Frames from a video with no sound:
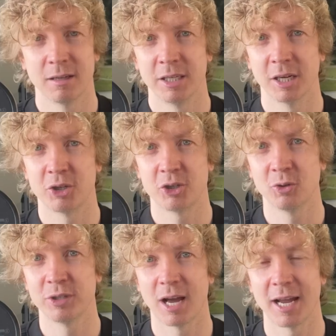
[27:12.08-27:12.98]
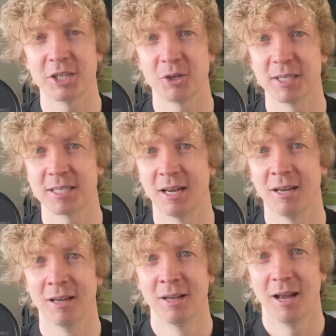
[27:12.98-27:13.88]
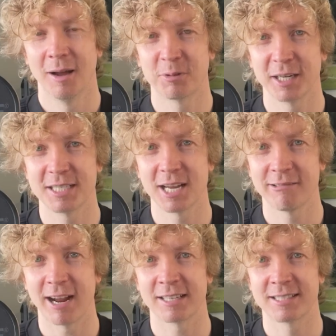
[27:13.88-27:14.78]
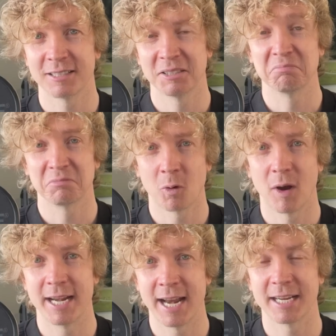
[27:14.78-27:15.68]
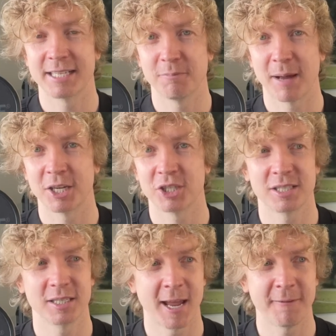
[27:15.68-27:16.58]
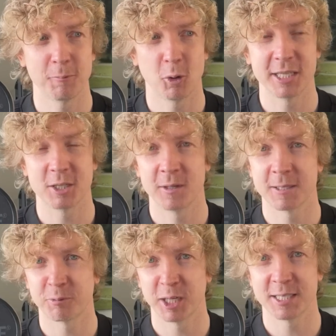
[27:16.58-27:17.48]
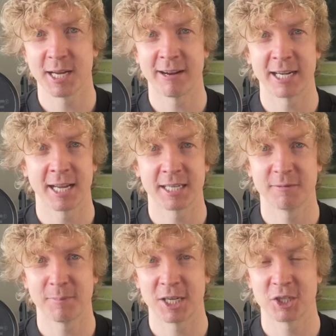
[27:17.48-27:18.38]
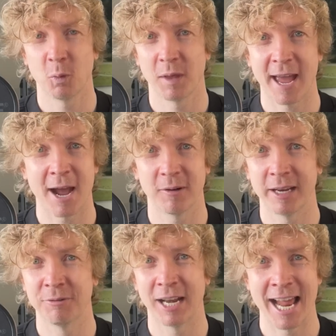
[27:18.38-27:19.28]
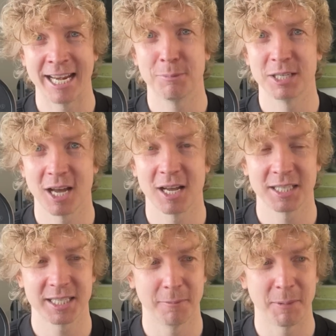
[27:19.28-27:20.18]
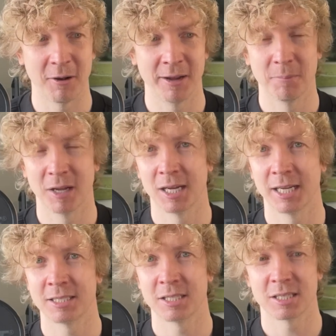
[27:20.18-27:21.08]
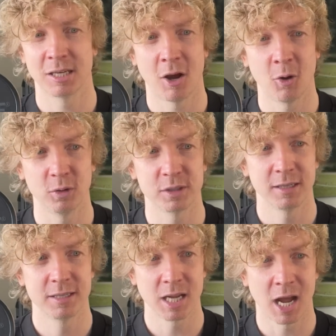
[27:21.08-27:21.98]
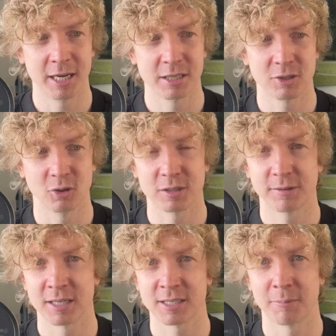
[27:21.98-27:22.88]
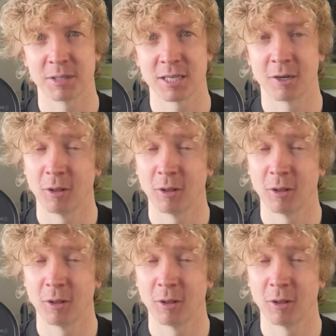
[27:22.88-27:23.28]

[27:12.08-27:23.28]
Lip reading: Sean Dyche, who is a pretty direct, quite negative manager, to David Moyes, who is a pretty direct negative manager without even any modernity about him. He's just an old dinosaur as far as I'm concerned.